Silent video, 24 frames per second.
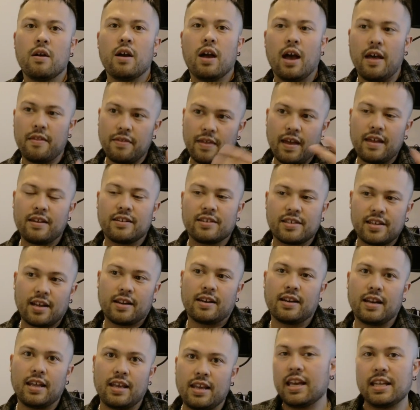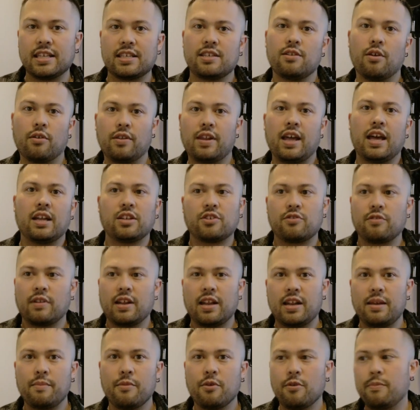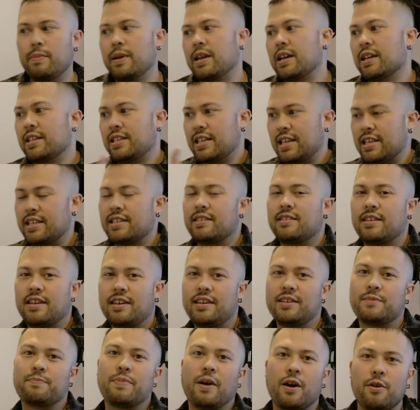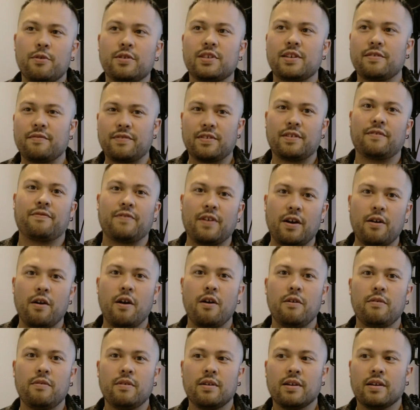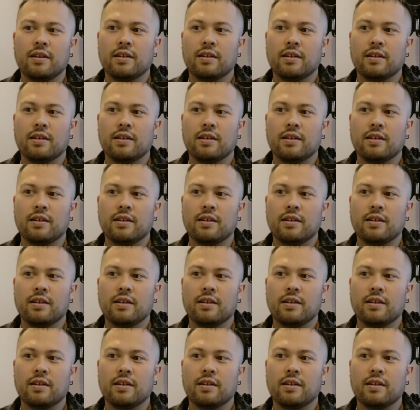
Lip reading: and then suddenly it's not natural anymore because he's posing for the photo.